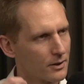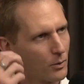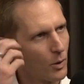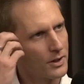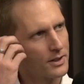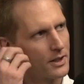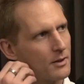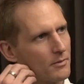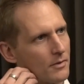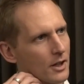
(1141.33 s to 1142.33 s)
what
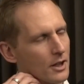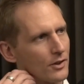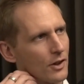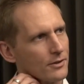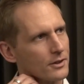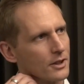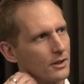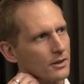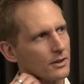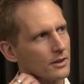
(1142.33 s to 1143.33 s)
kind of soft
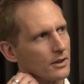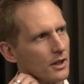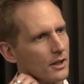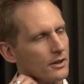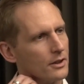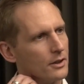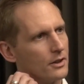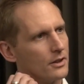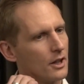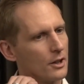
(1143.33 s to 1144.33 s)
skills are
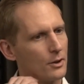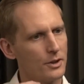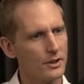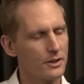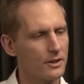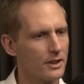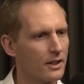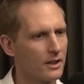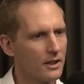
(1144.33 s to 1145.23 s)
you alluding to there?